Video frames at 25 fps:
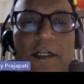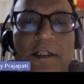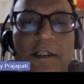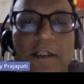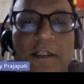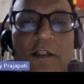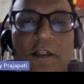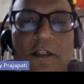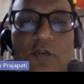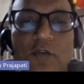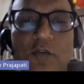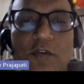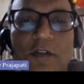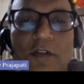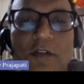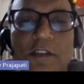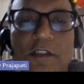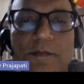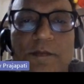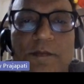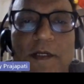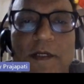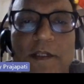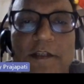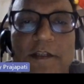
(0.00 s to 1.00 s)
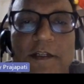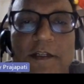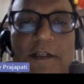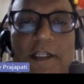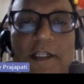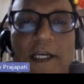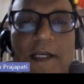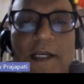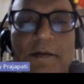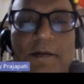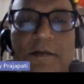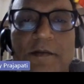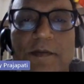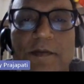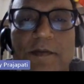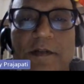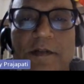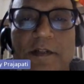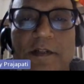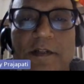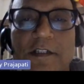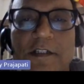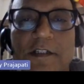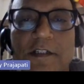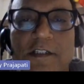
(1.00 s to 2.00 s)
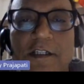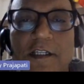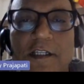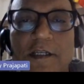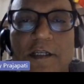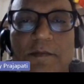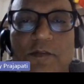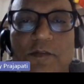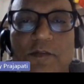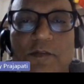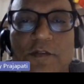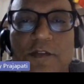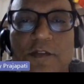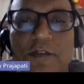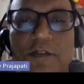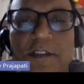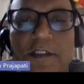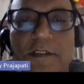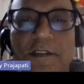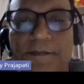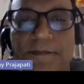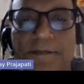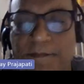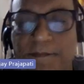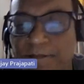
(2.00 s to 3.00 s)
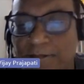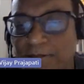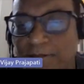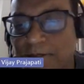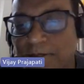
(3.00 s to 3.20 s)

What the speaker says: I need to spend the timestamp over here.